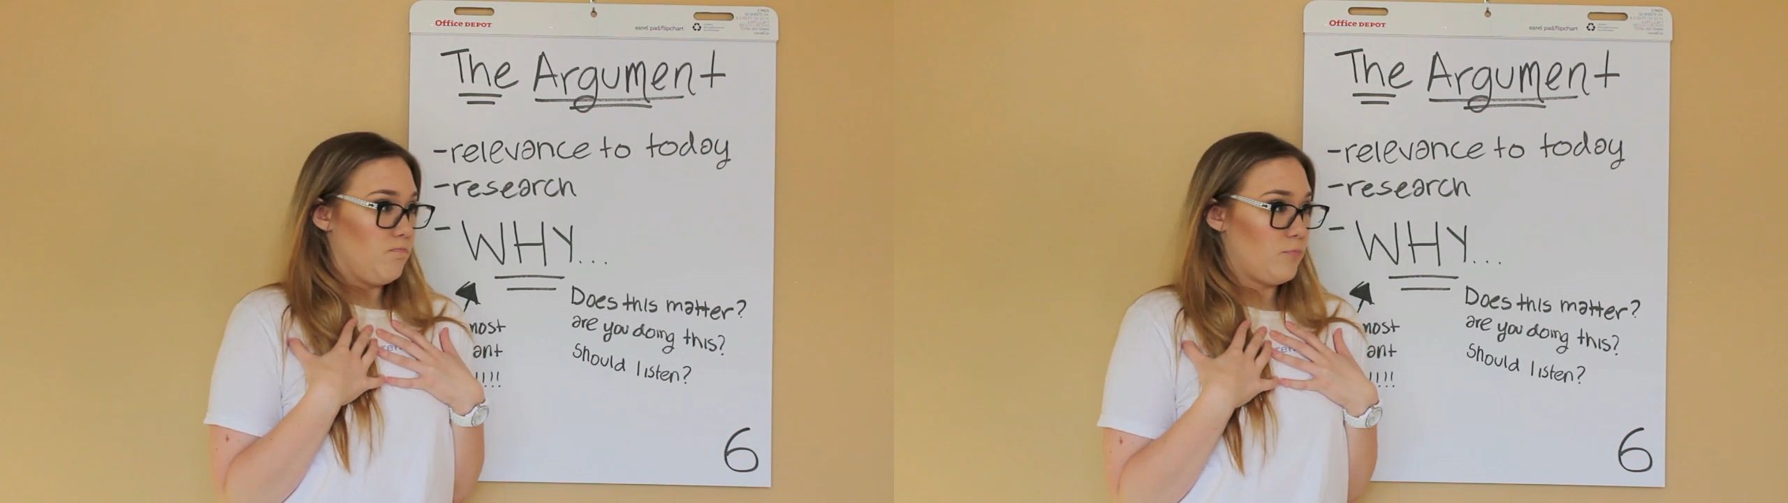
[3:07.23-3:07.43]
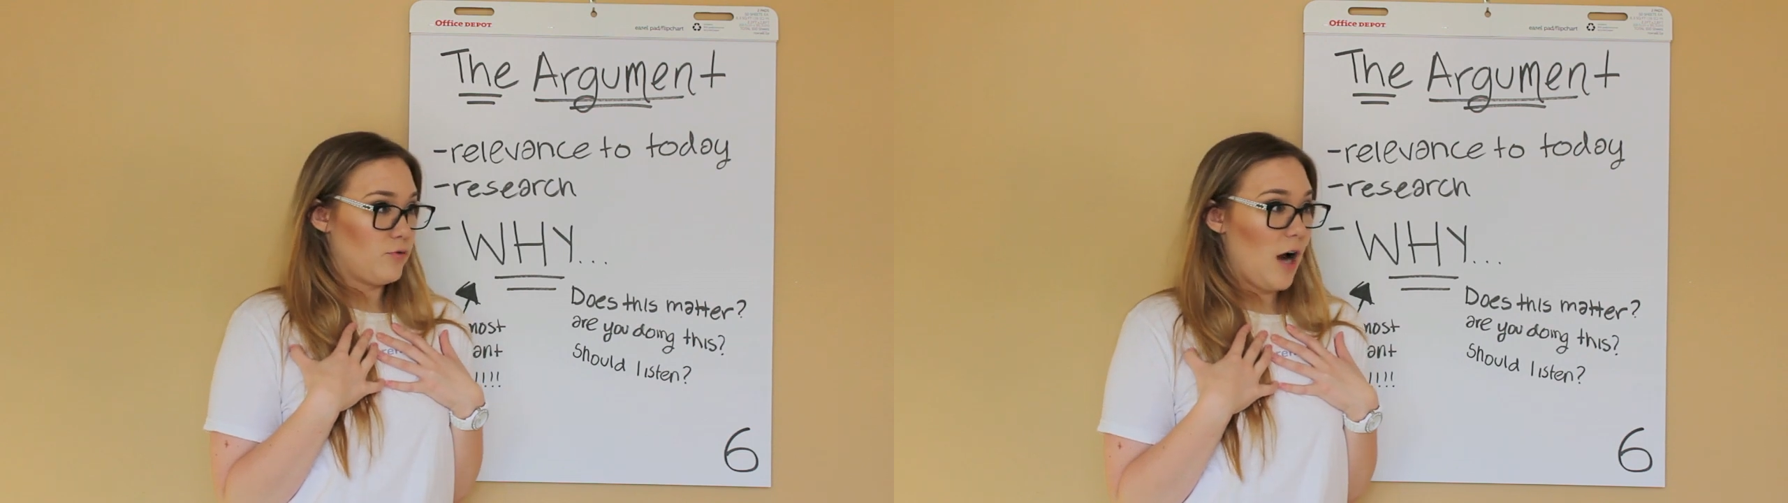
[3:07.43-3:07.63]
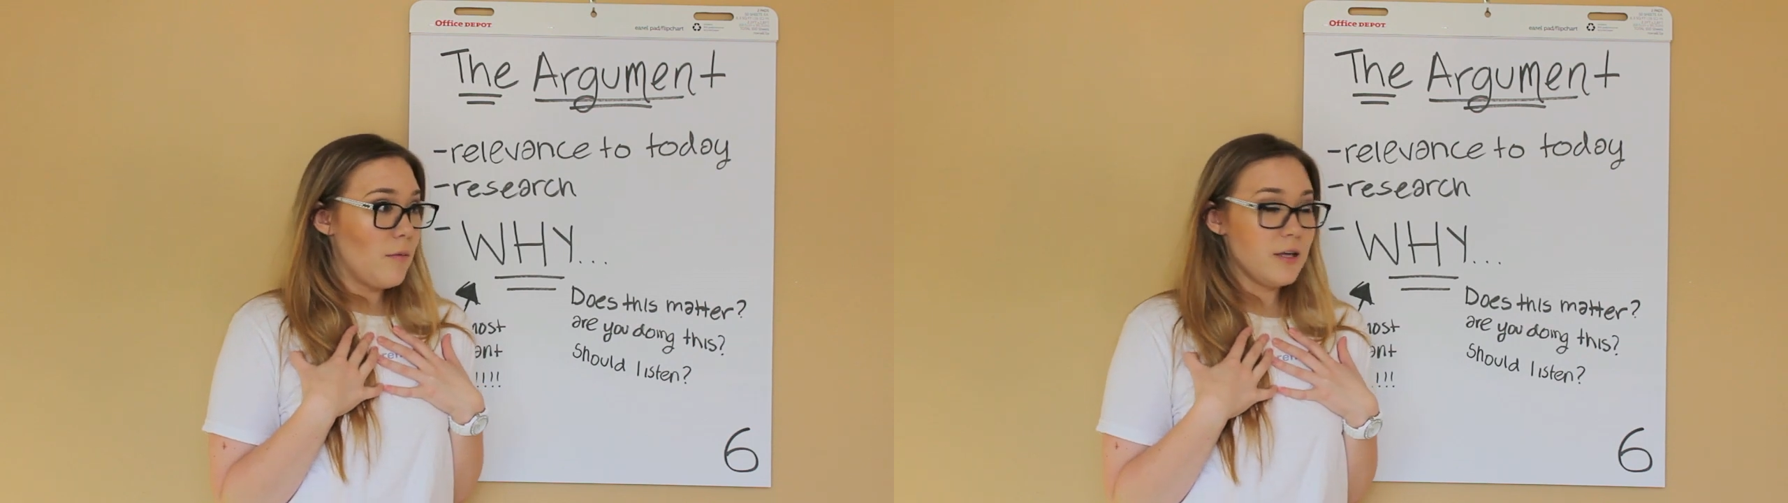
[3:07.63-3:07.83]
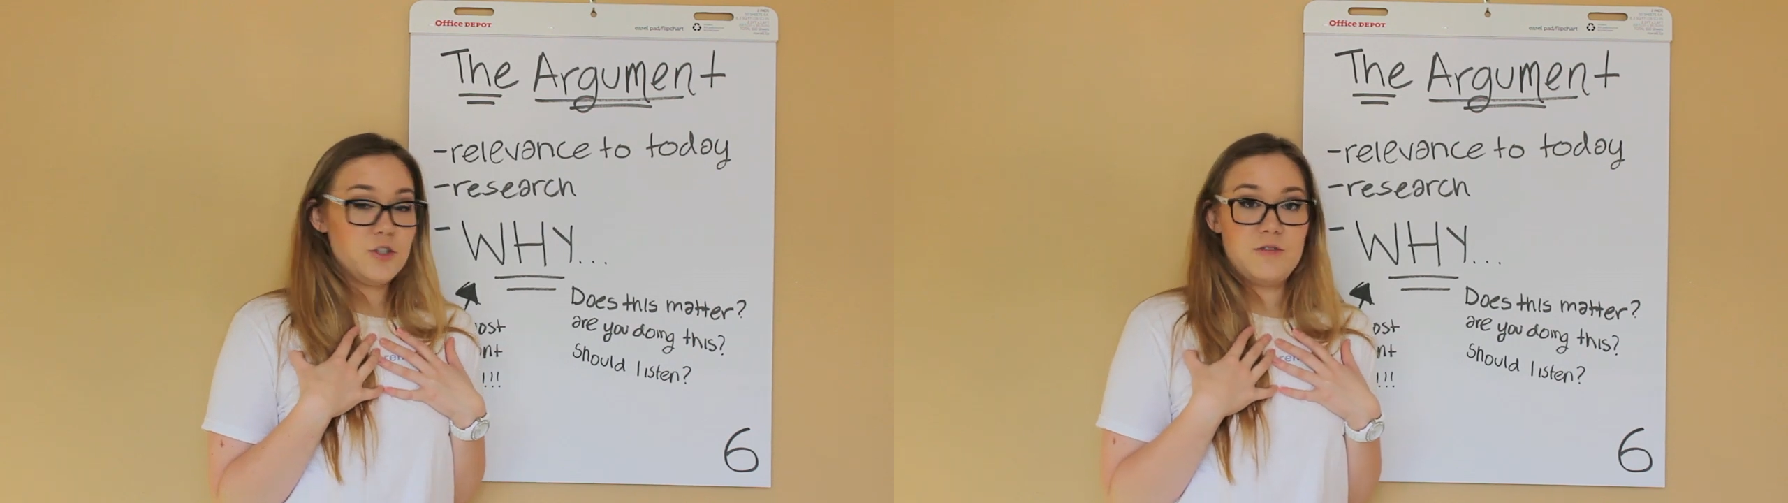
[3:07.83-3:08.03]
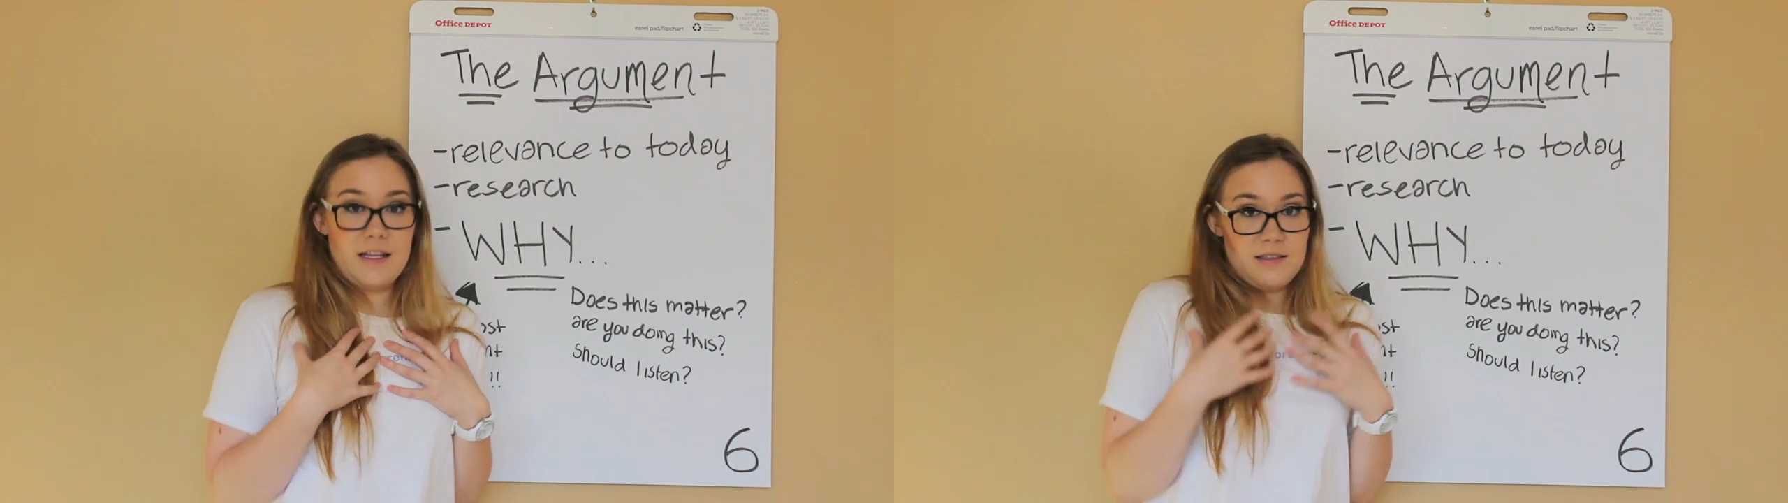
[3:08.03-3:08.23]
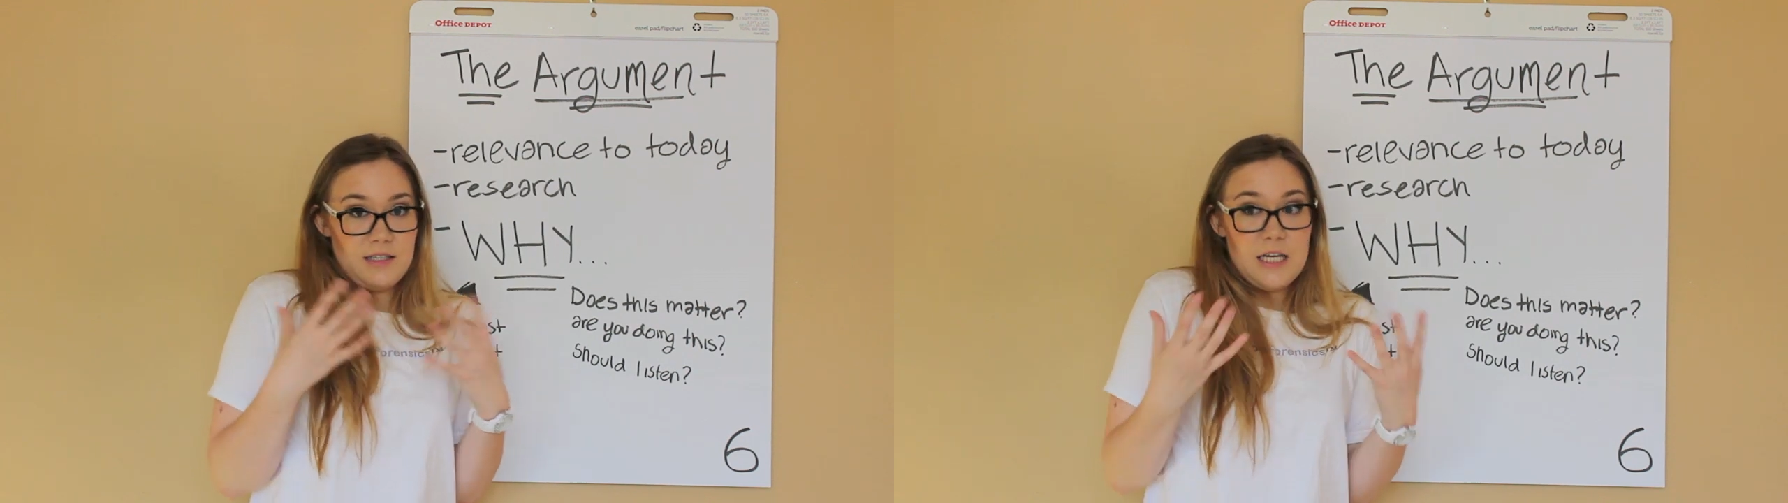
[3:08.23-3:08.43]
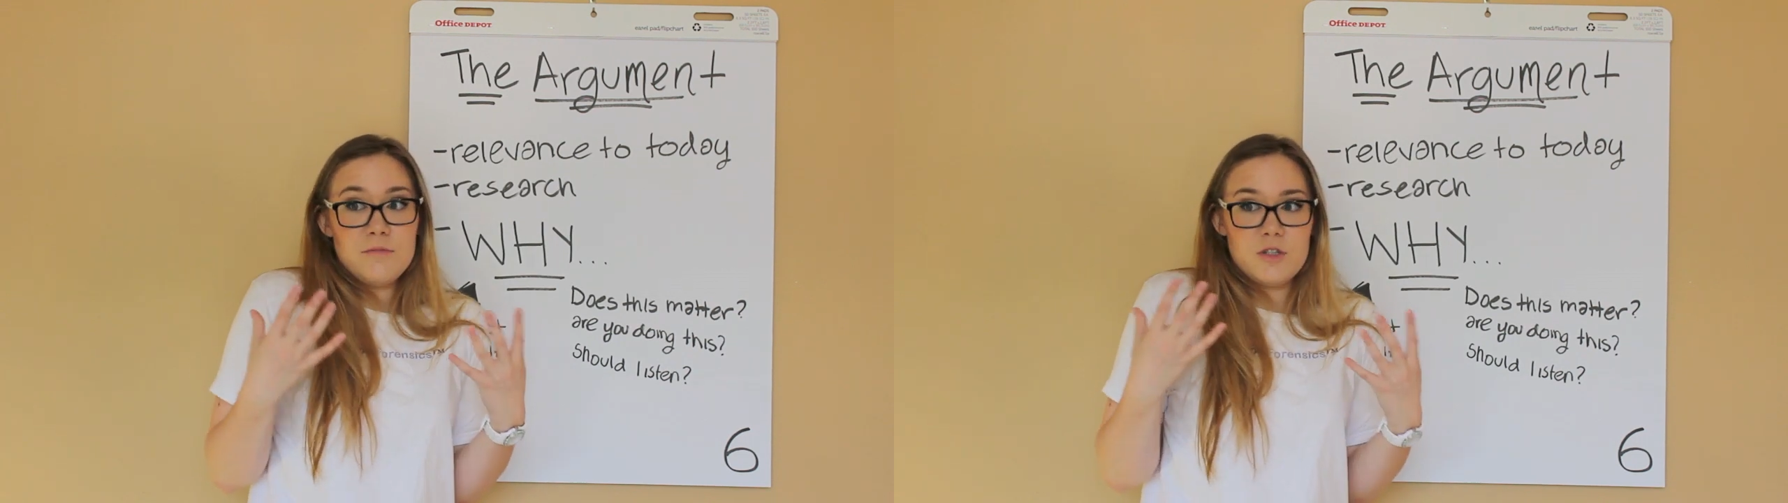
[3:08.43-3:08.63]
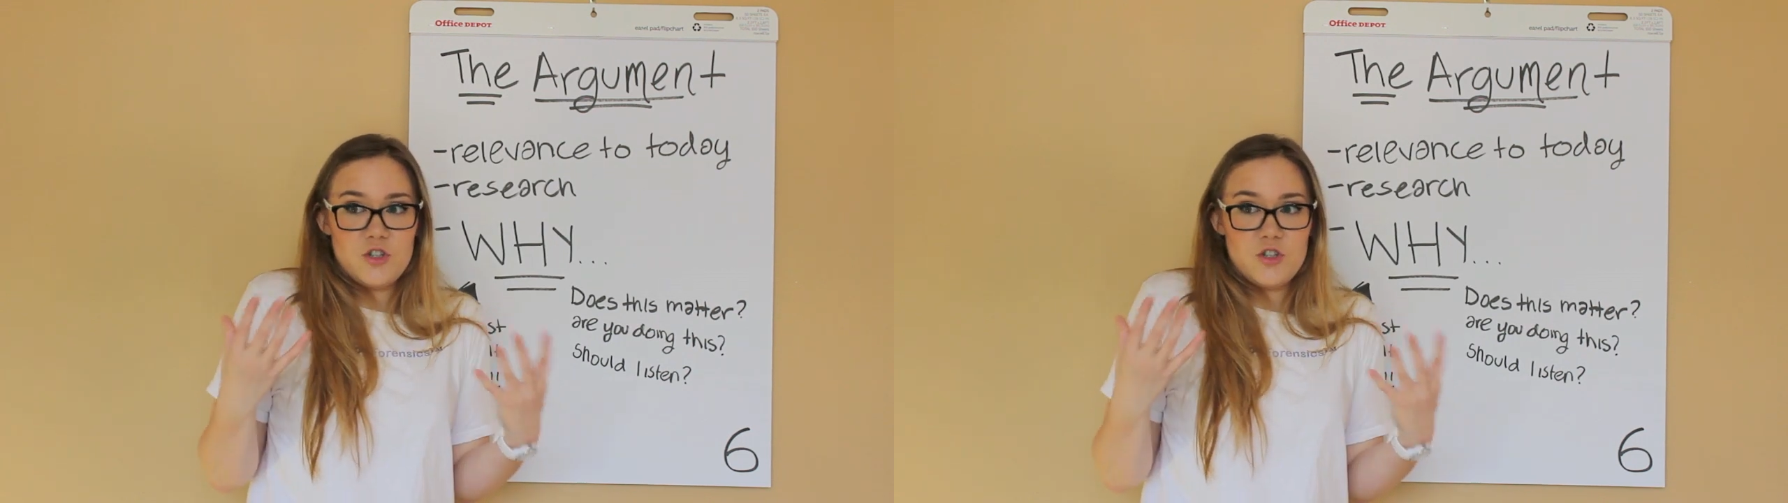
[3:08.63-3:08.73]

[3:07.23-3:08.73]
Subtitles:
probably that seems